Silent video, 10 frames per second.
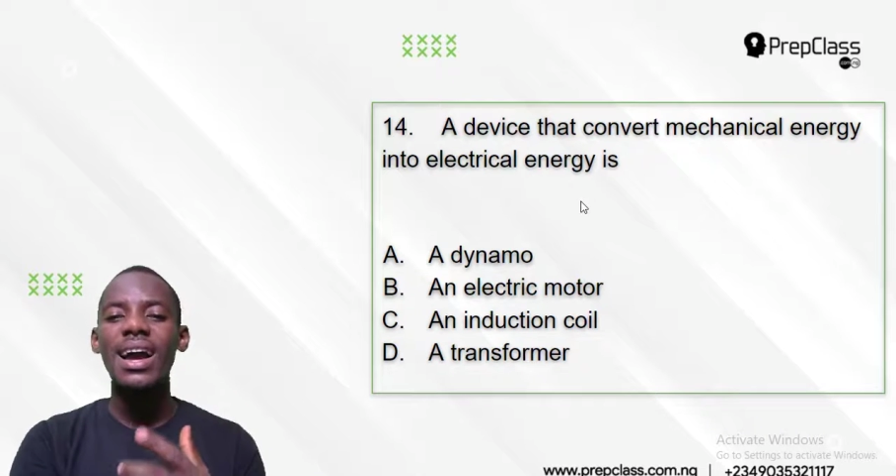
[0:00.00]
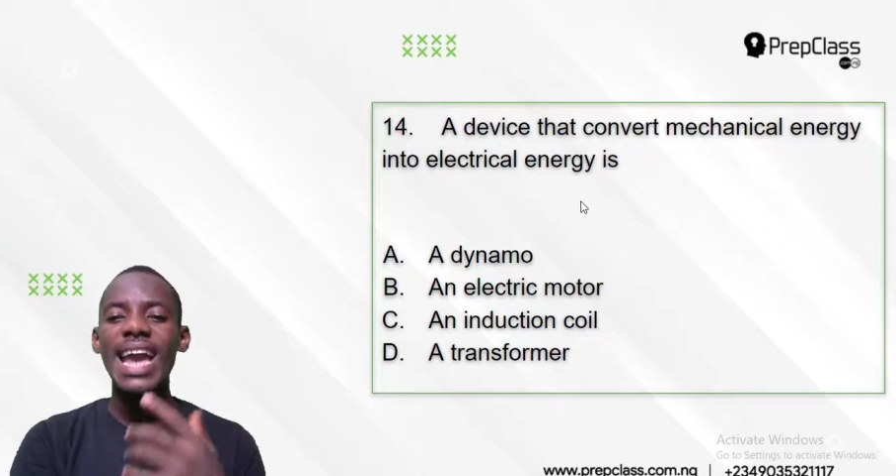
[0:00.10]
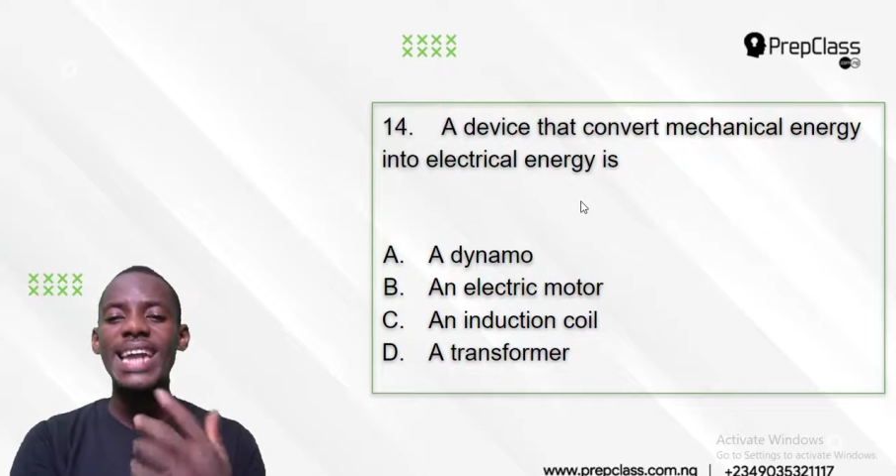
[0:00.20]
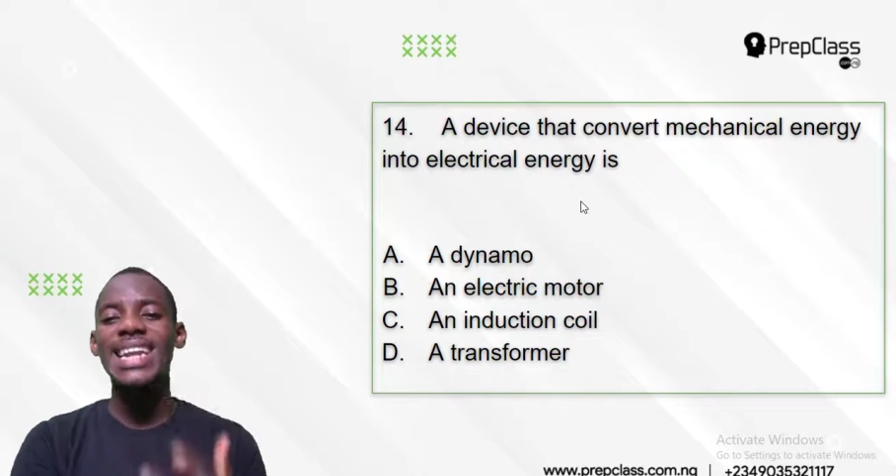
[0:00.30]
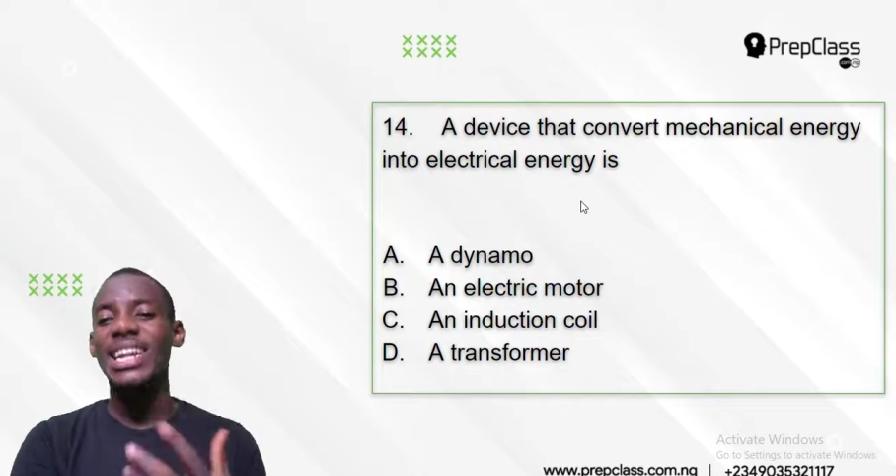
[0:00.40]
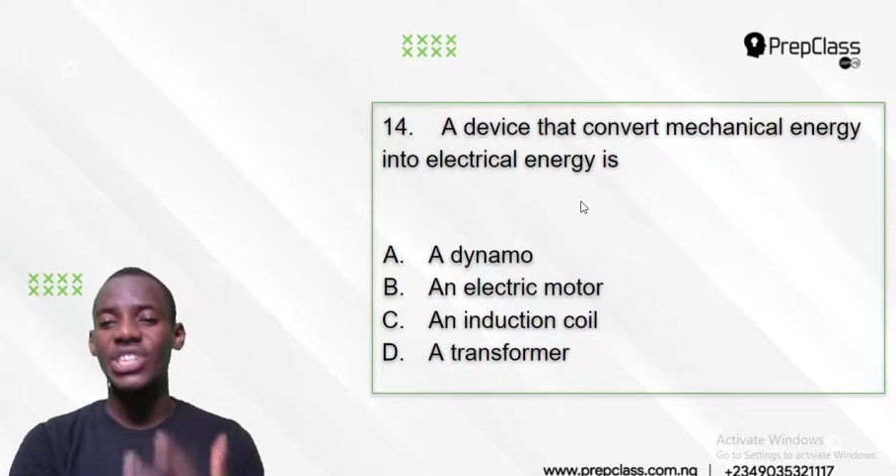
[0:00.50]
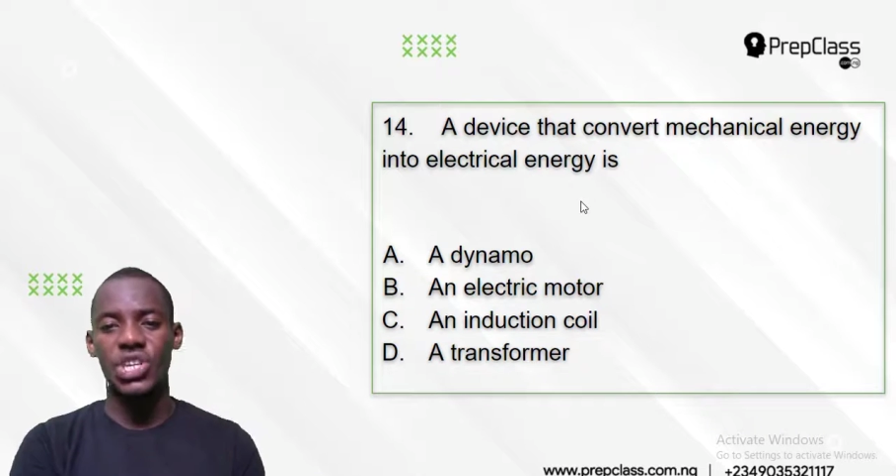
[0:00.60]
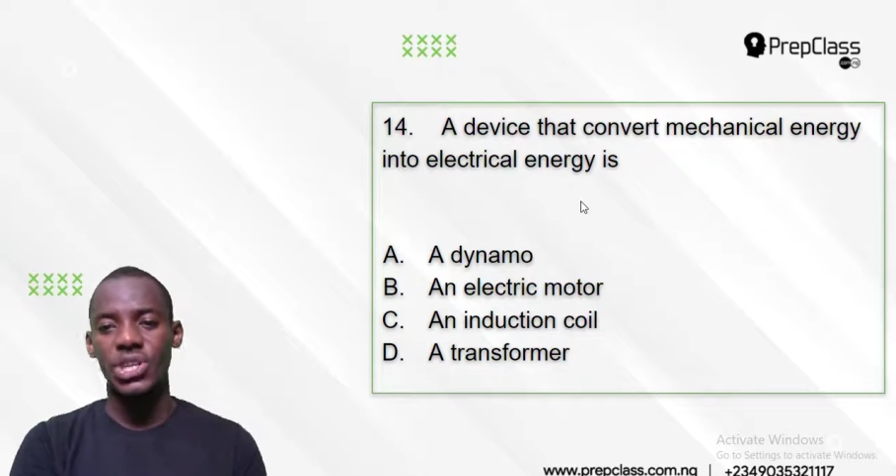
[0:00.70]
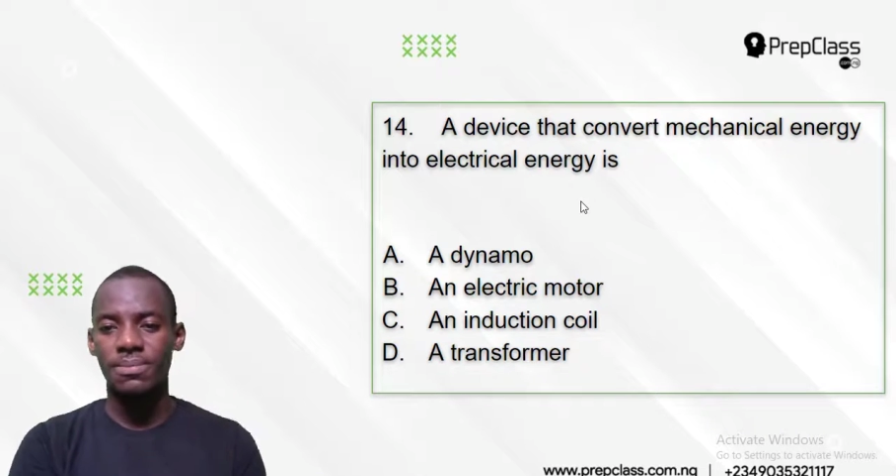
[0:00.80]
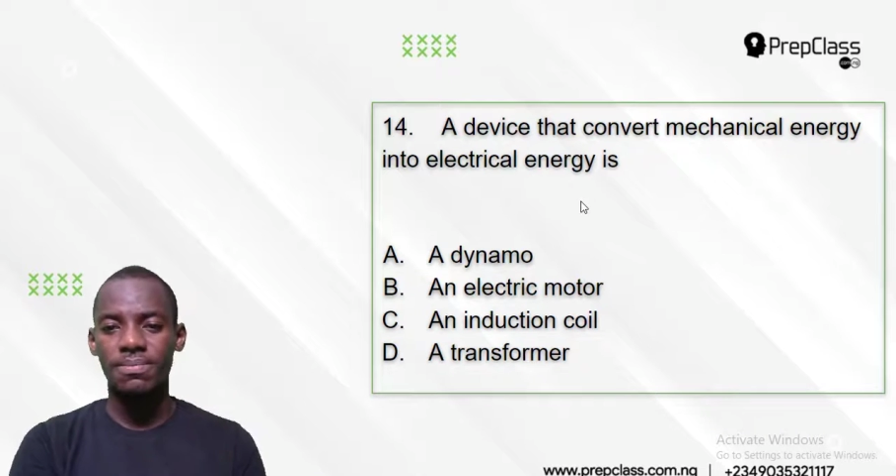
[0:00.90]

energy.